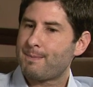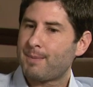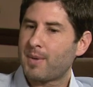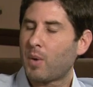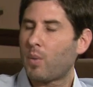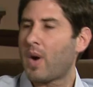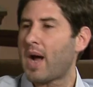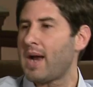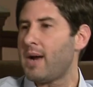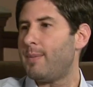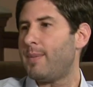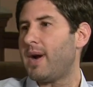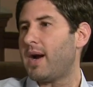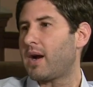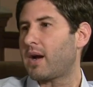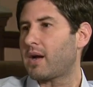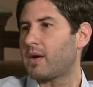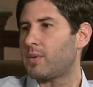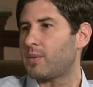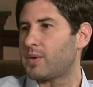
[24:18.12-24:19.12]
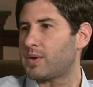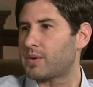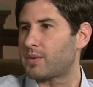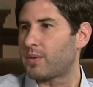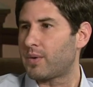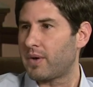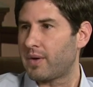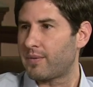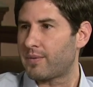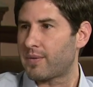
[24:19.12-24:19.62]
but white America was
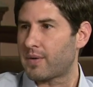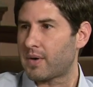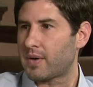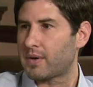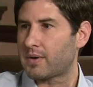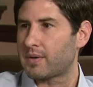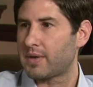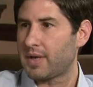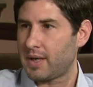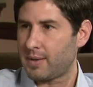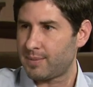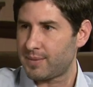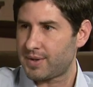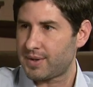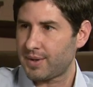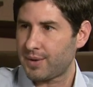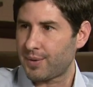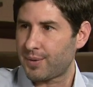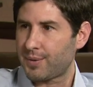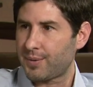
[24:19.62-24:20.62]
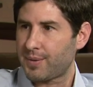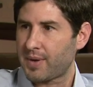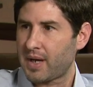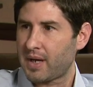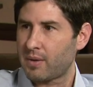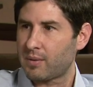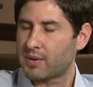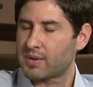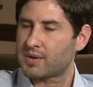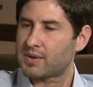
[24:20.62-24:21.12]
rooting for him too.
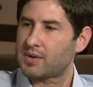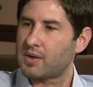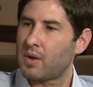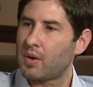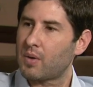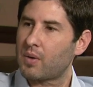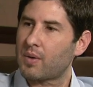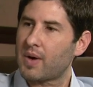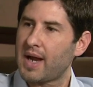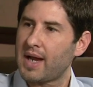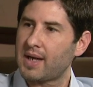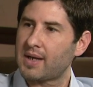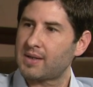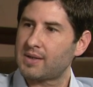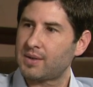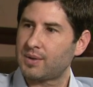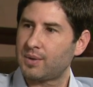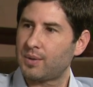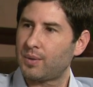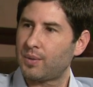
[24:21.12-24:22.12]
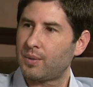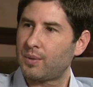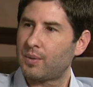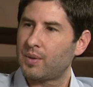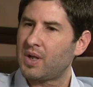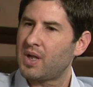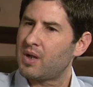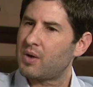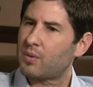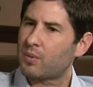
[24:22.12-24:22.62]
And it was so great to
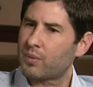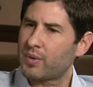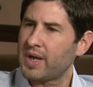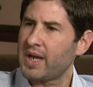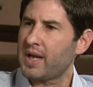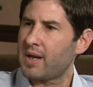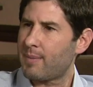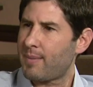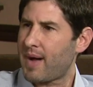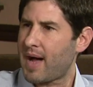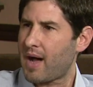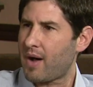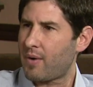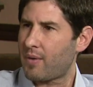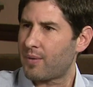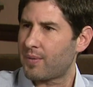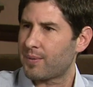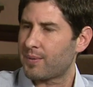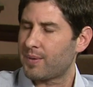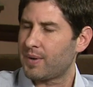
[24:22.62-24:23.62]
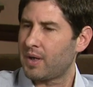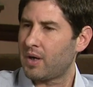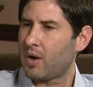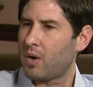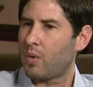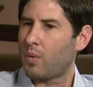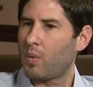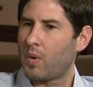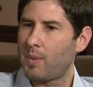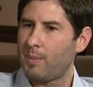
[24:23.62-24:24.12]
read about, you
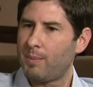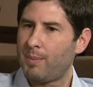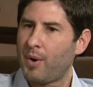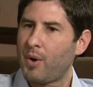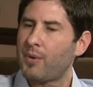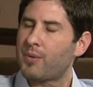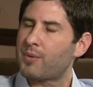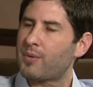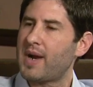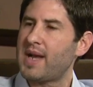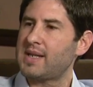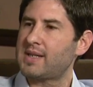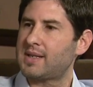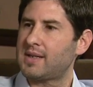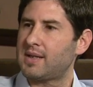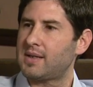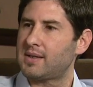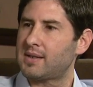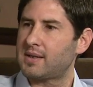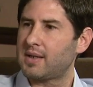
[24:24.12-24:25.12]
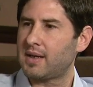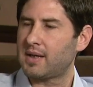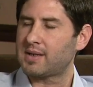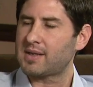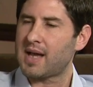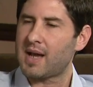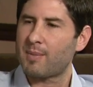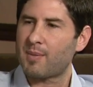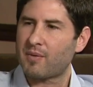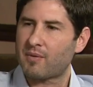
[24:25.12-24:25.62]
know, when both races in a
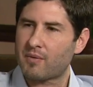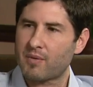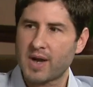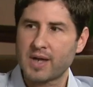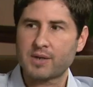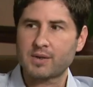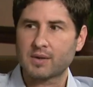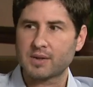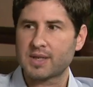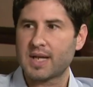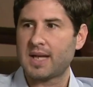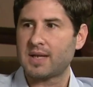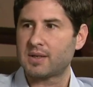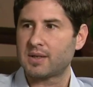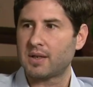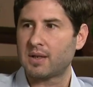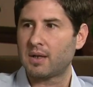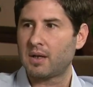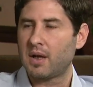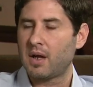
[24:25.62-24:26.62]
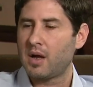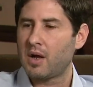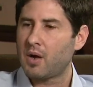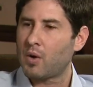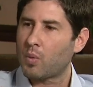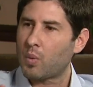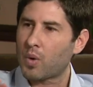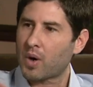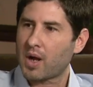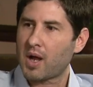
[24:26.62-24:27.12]
time of racial tension
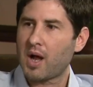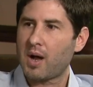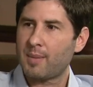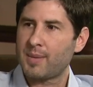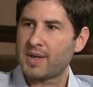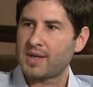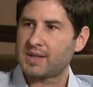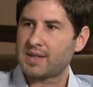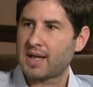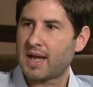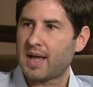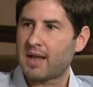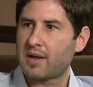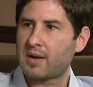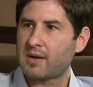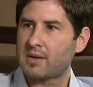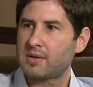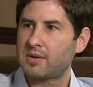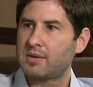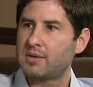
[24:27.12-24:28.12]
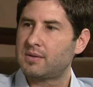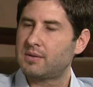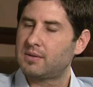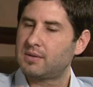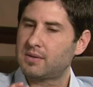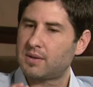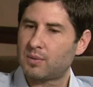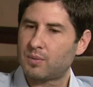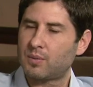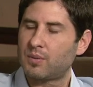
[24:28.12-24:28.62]
were coming together
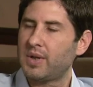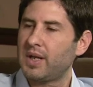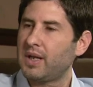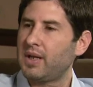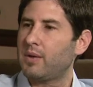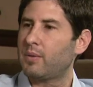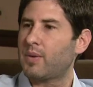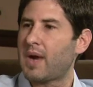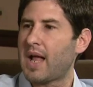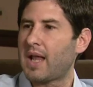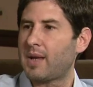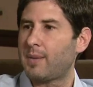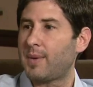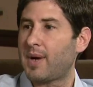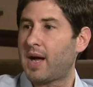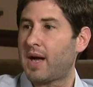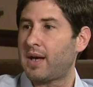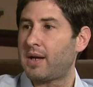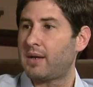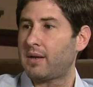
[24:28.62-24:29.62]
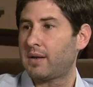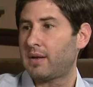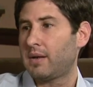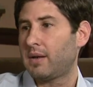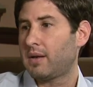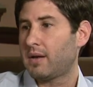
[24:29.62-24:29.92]
to really rally behind